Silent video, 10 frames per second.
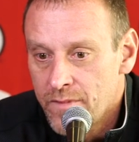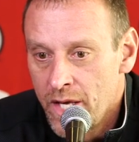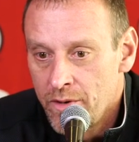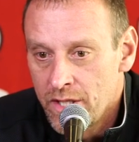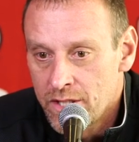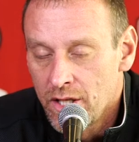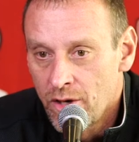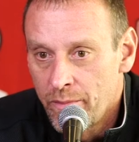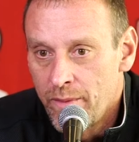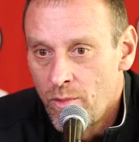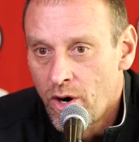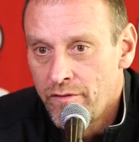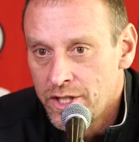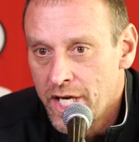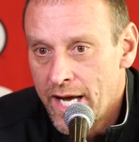it's a little bit more
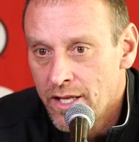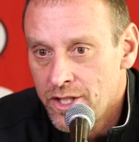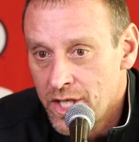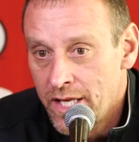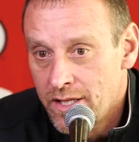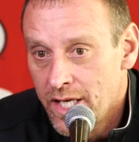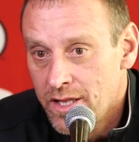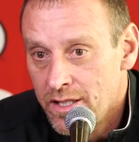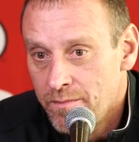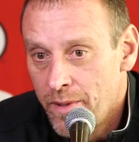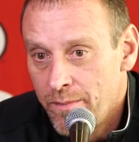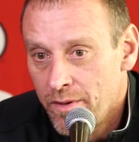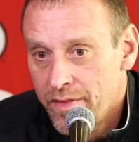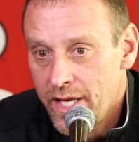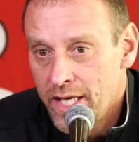of a challenge, I think, than
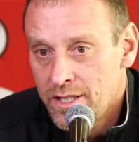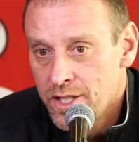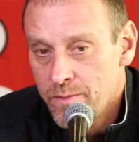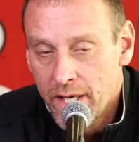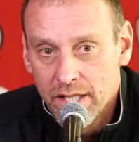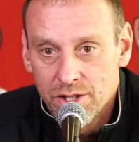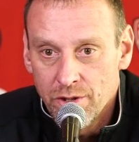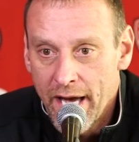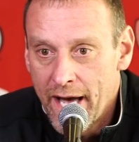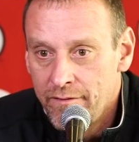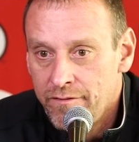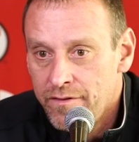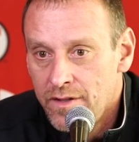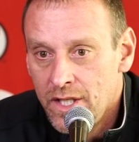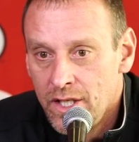people think. Just because you
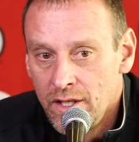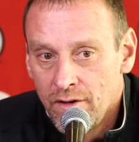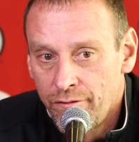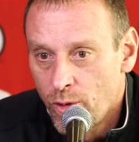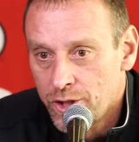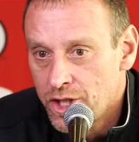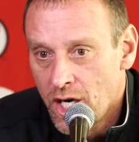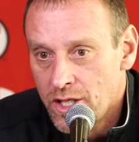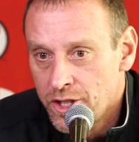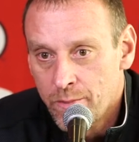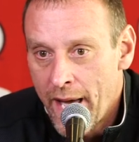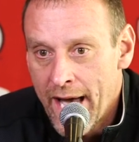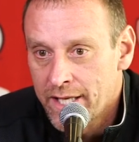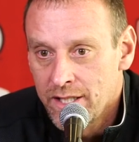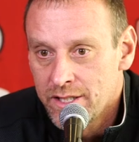have four starters
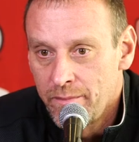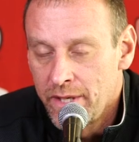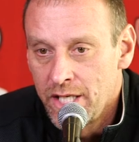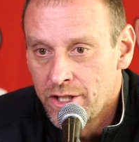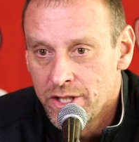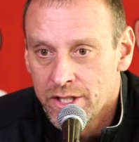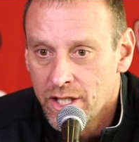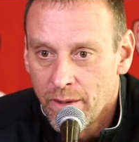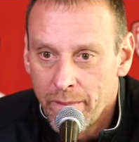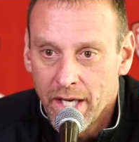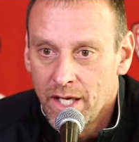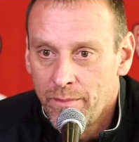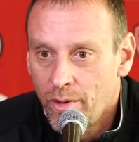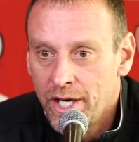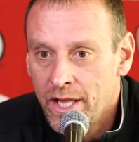back doesn't mean you're just going to pick
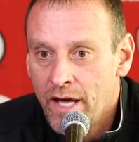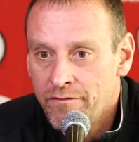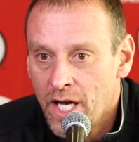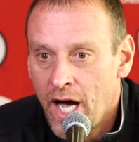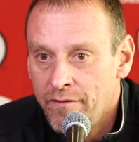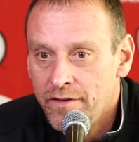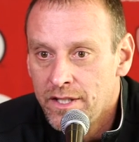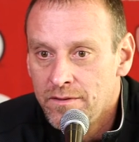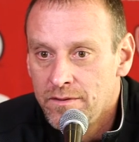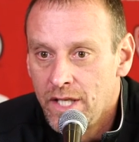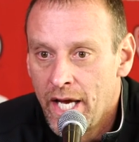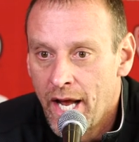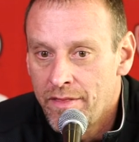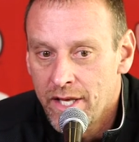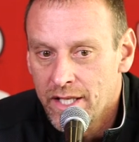up where you left off. And
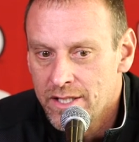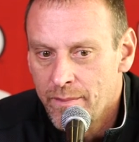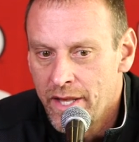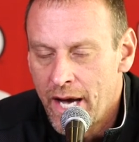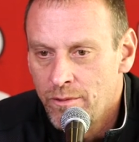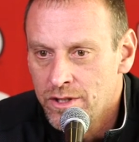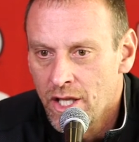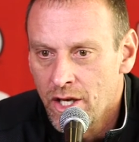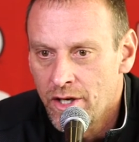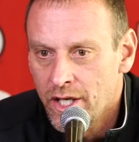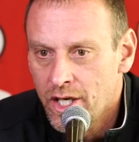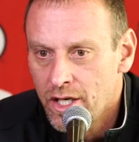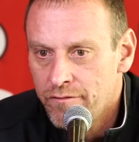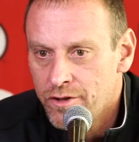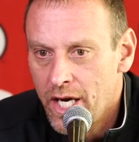I think some of that was the learning
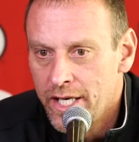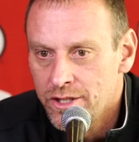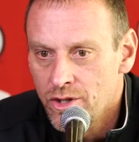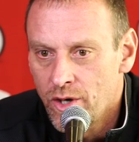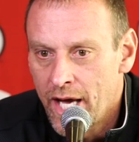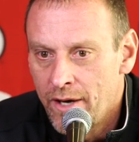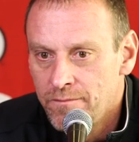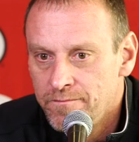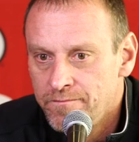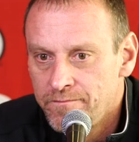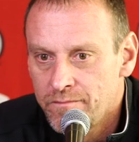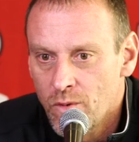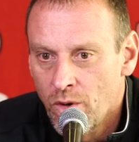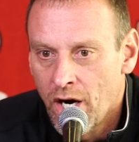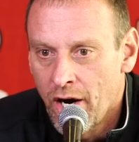curve, trying to sort out
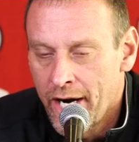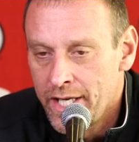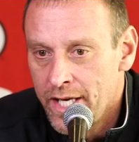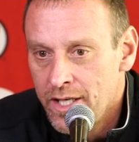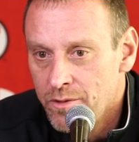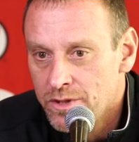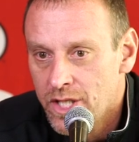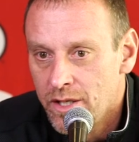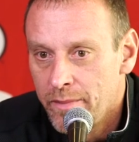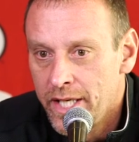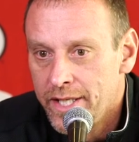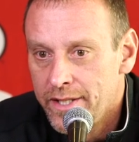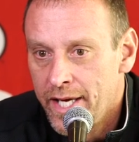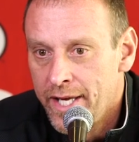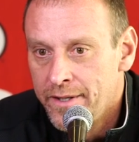what our identity was going to be.
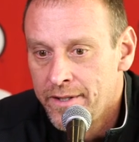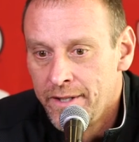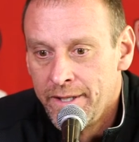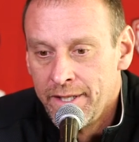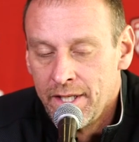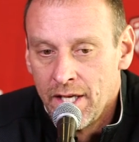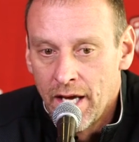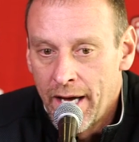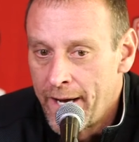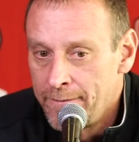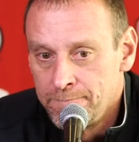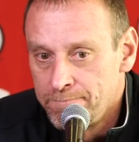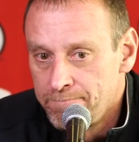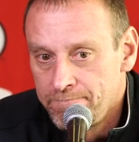And, I